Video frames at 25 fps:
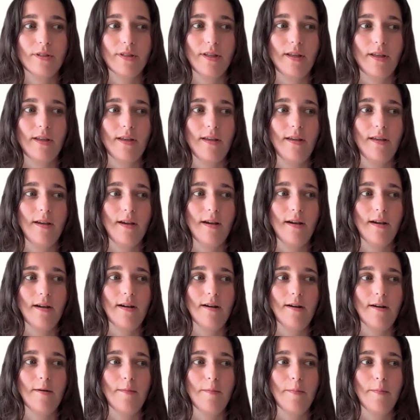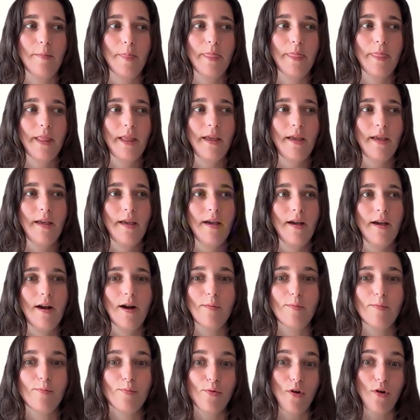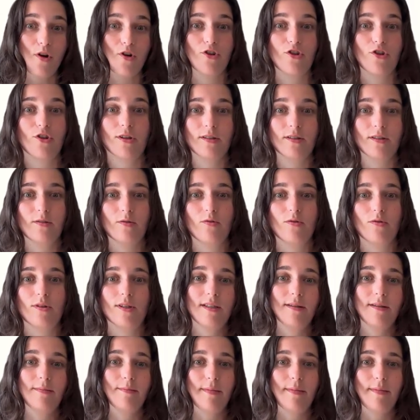per se a project or a